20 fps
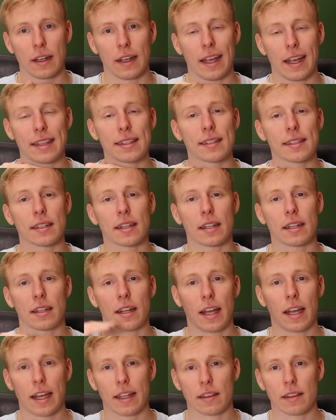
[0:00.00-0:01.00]
incident
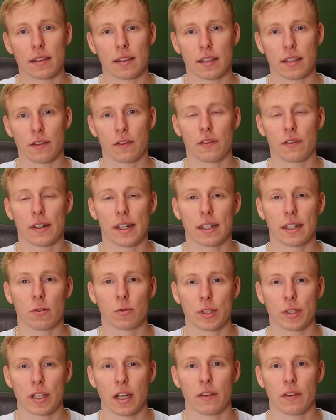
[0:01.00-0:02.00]
and the final
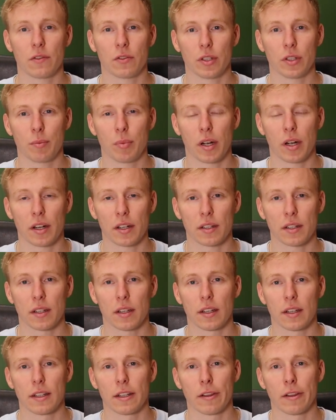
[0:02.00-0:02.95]
recovery part.